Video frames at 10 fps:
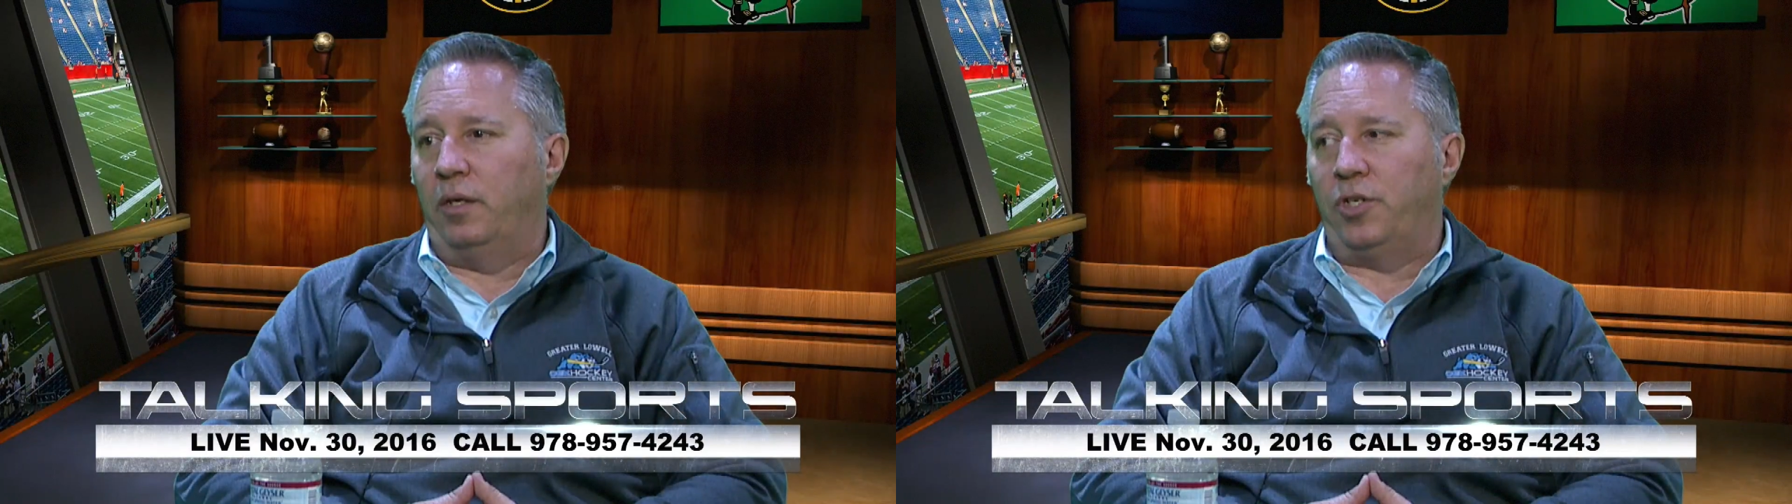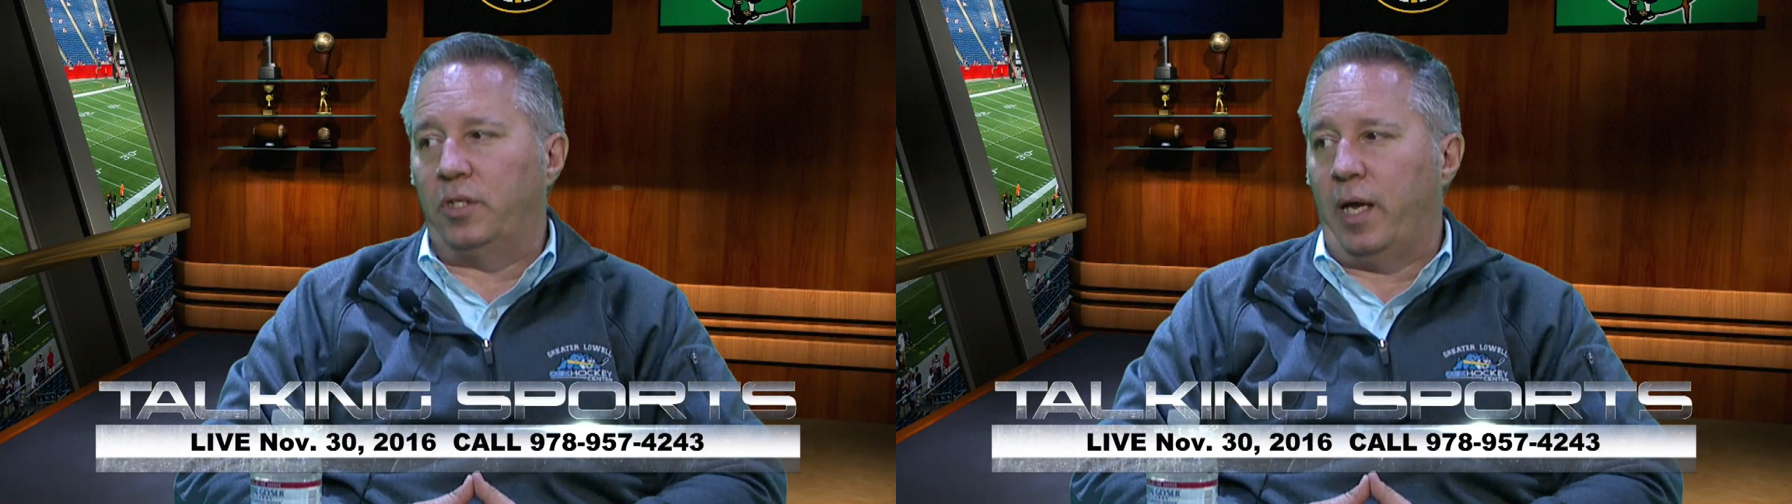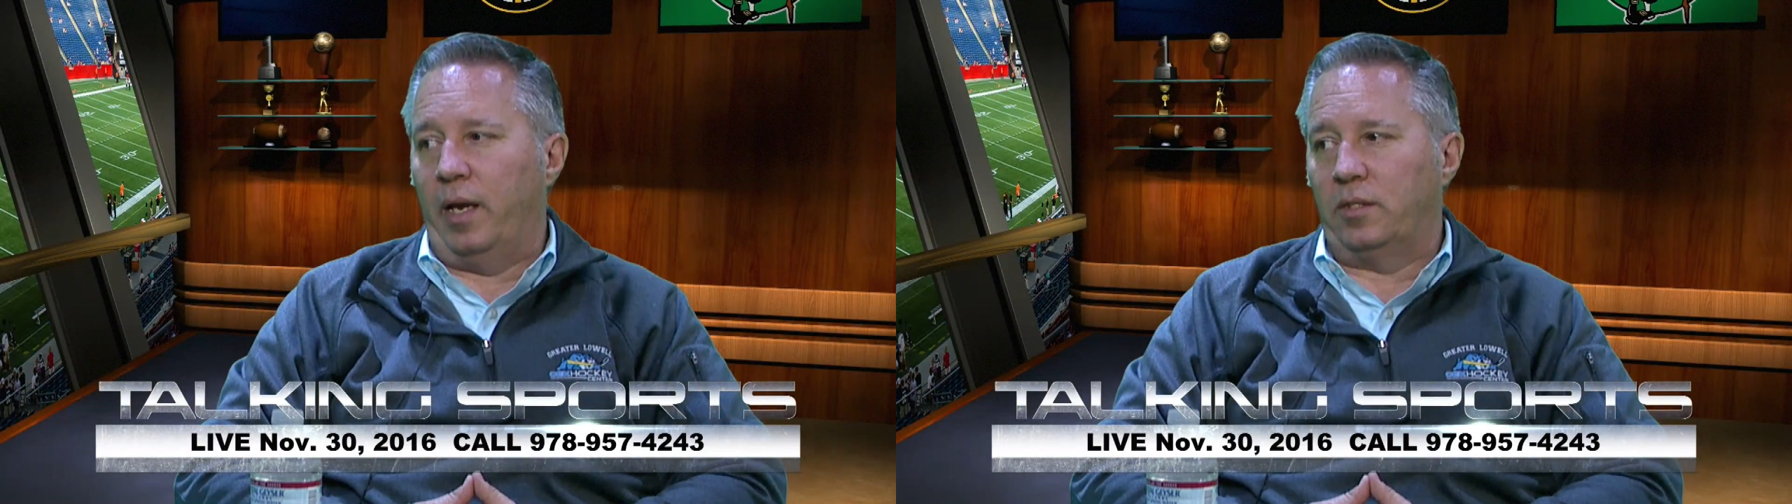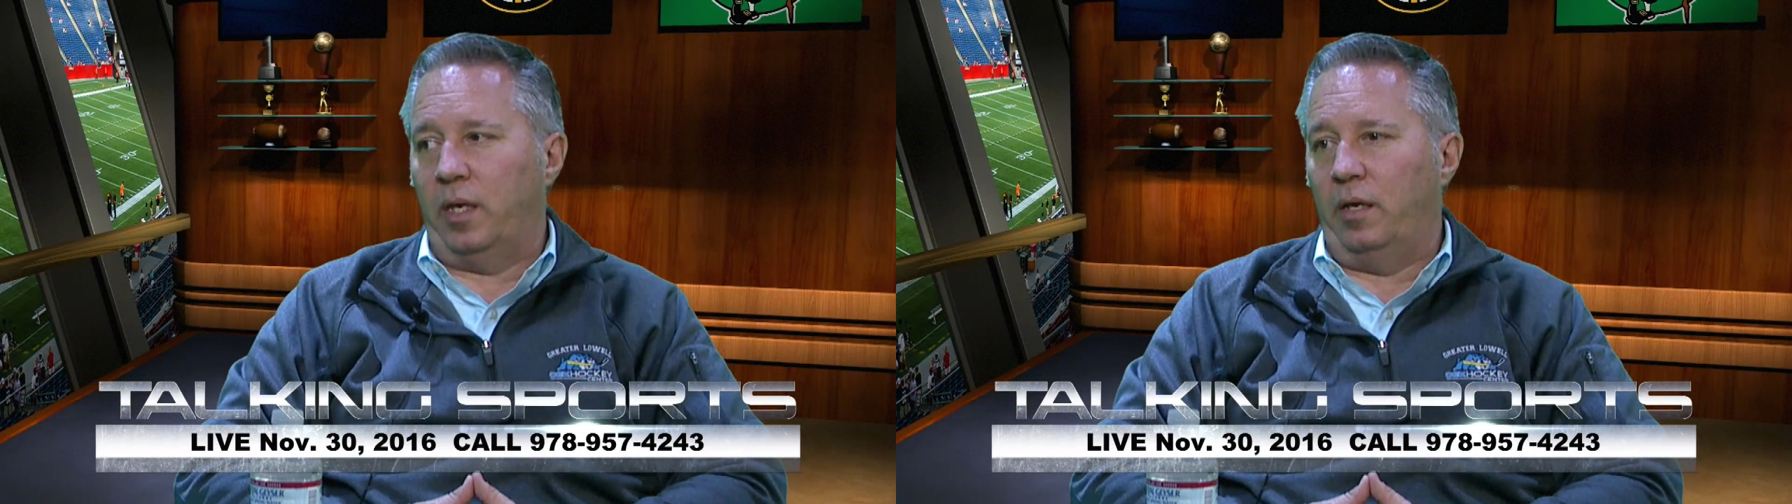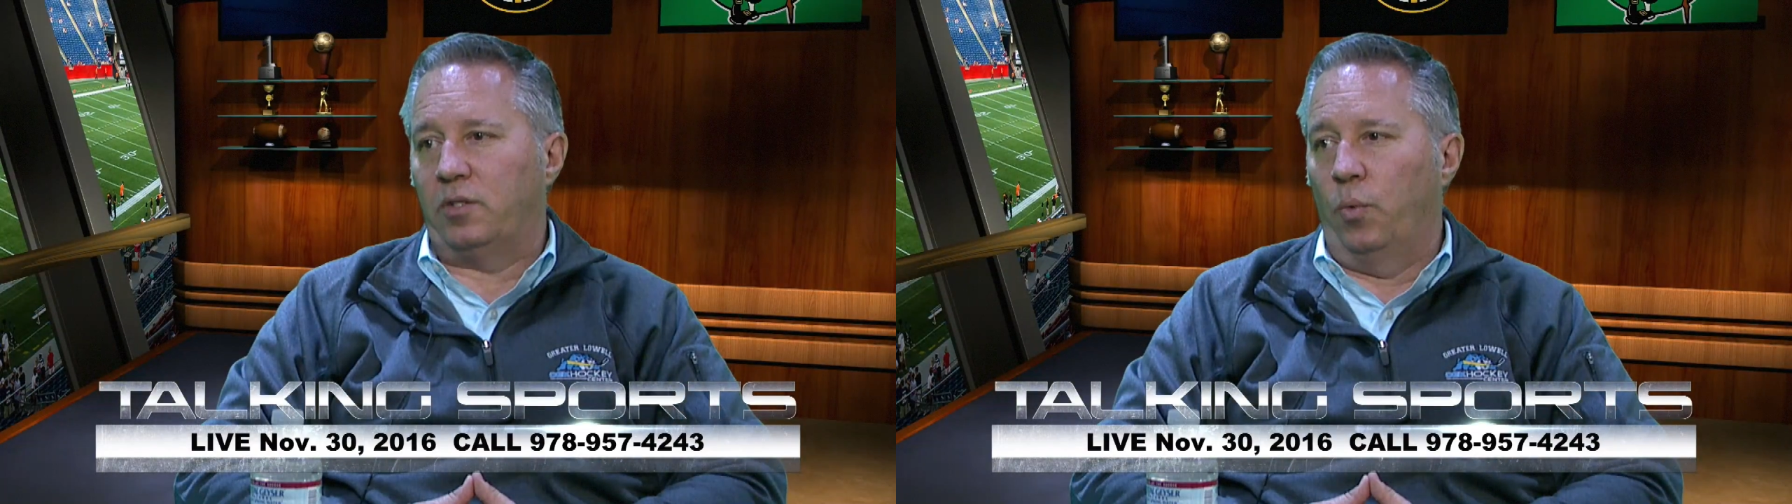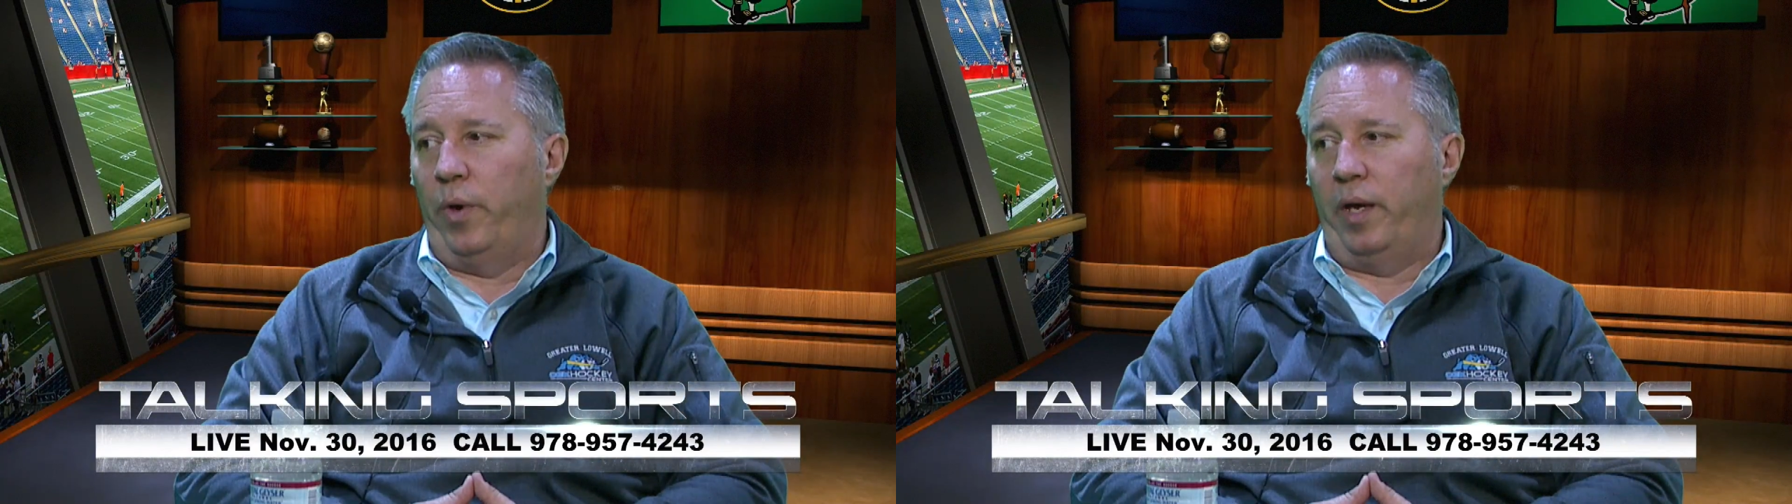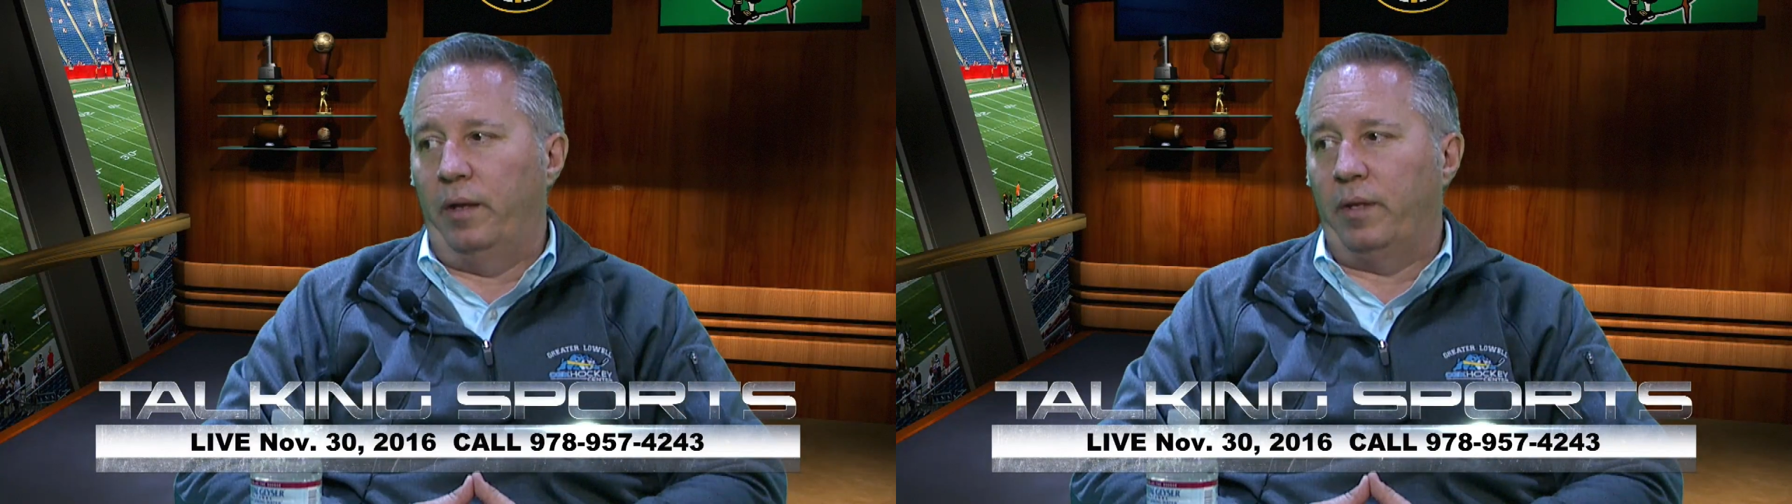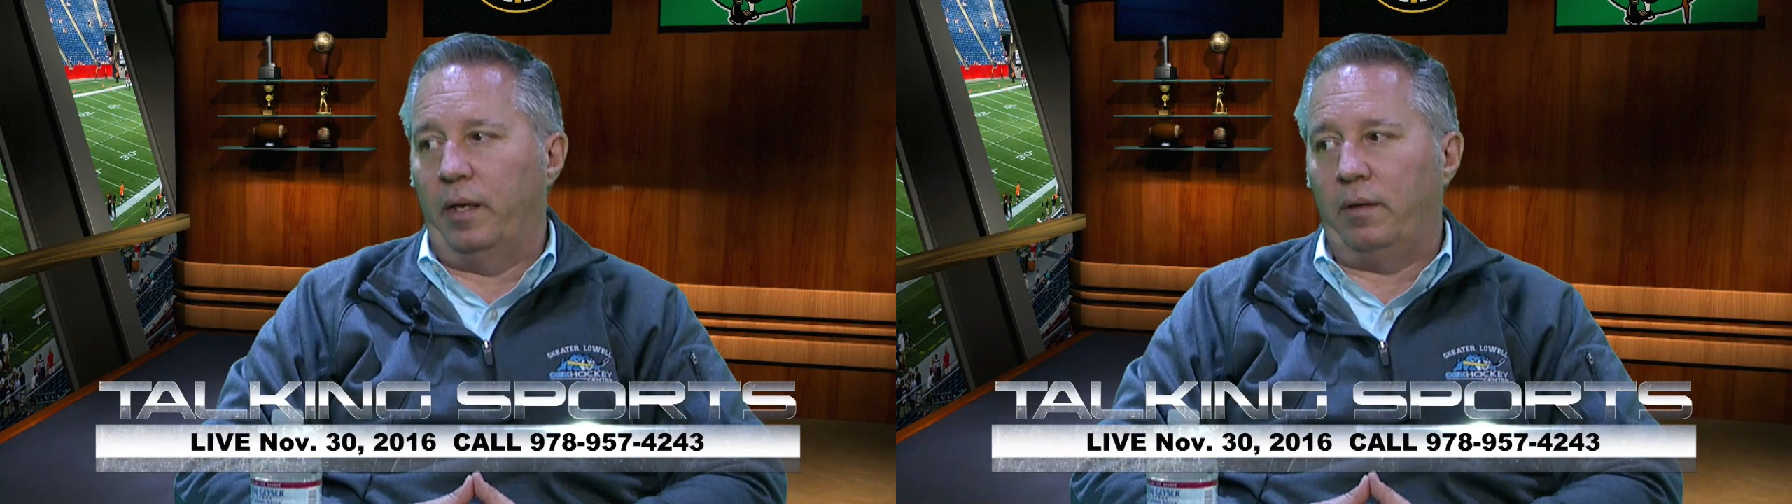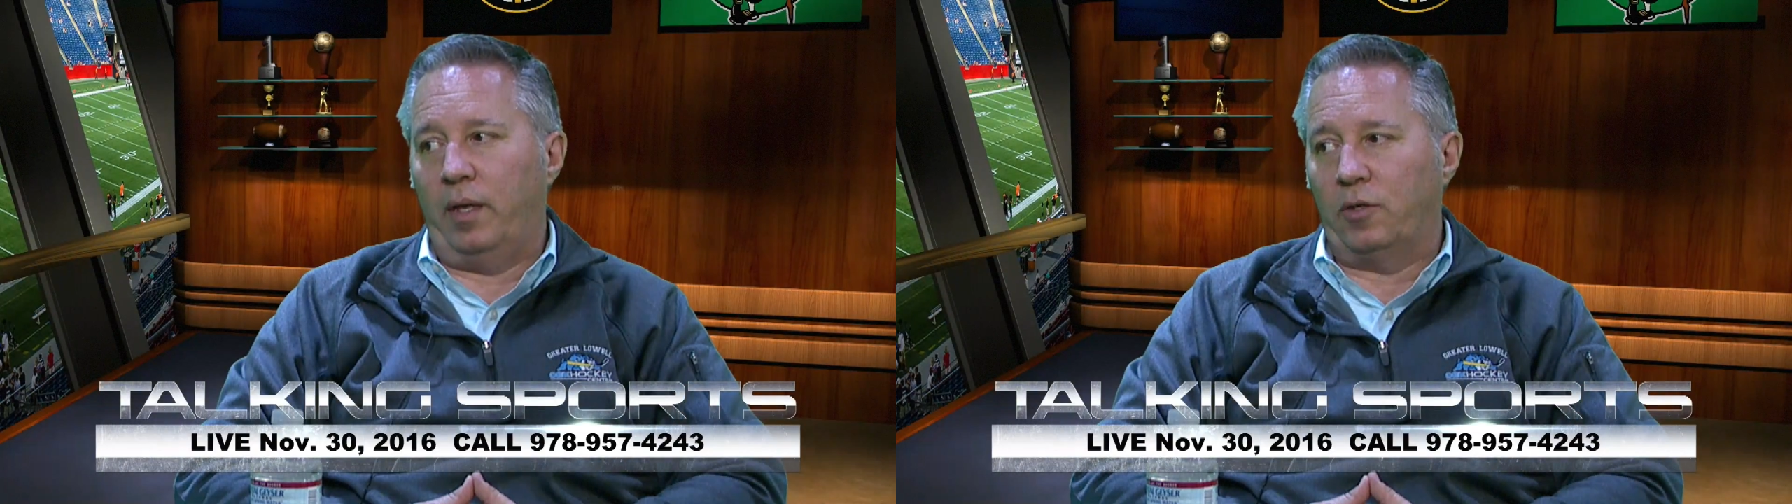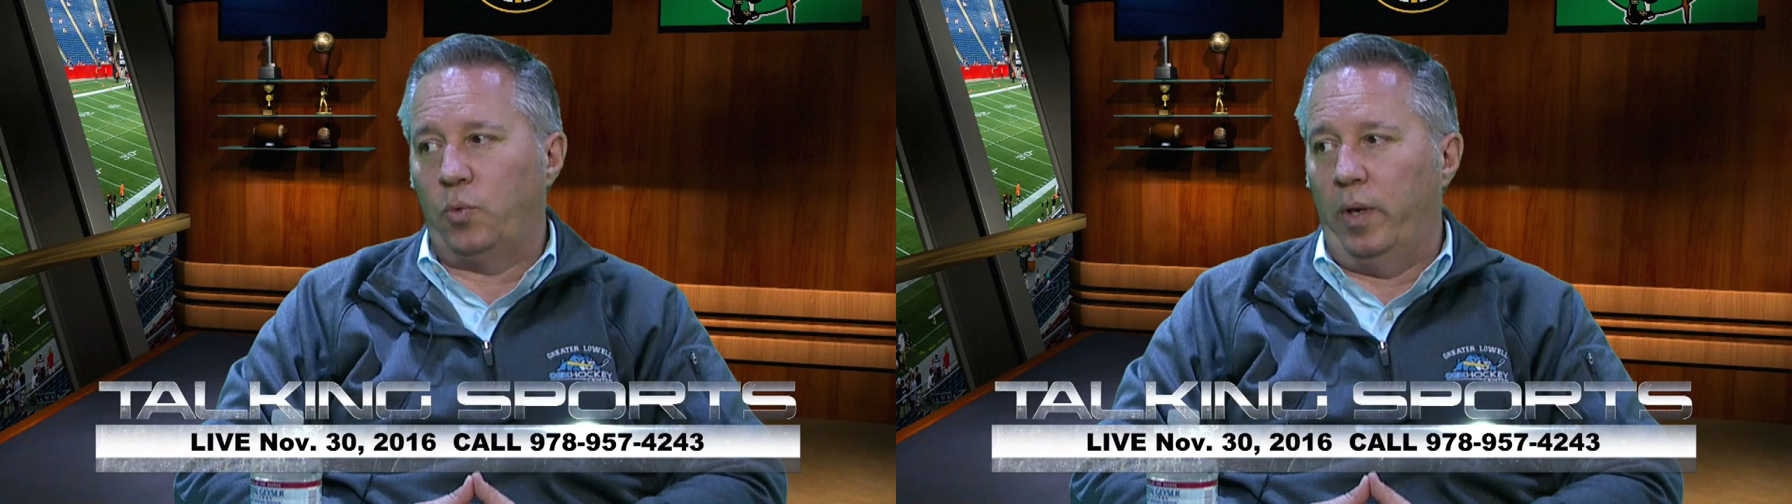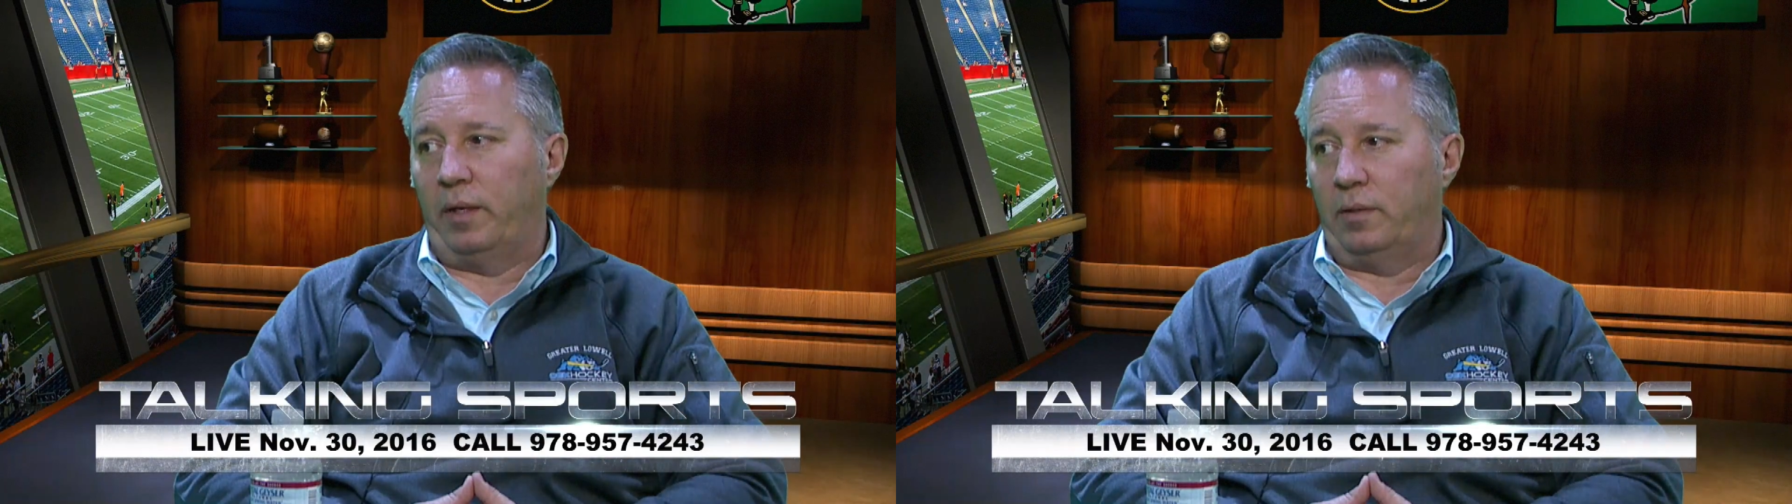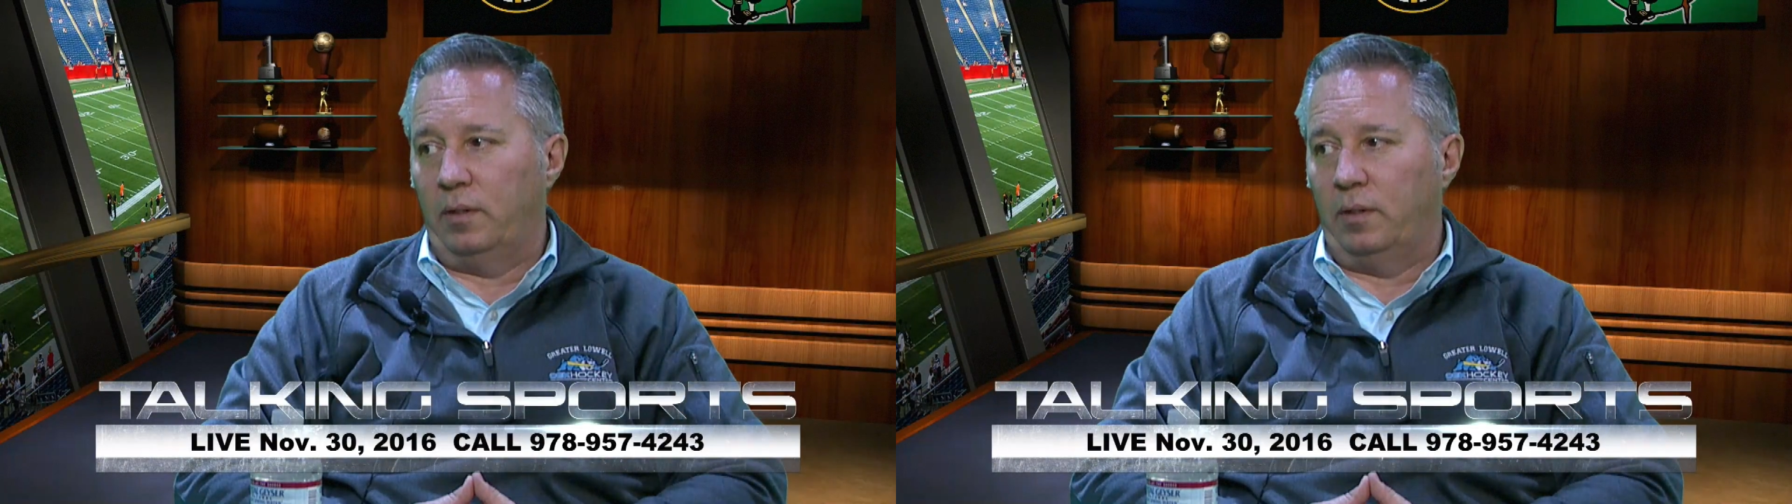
you just kind of say it's a win and then guess what?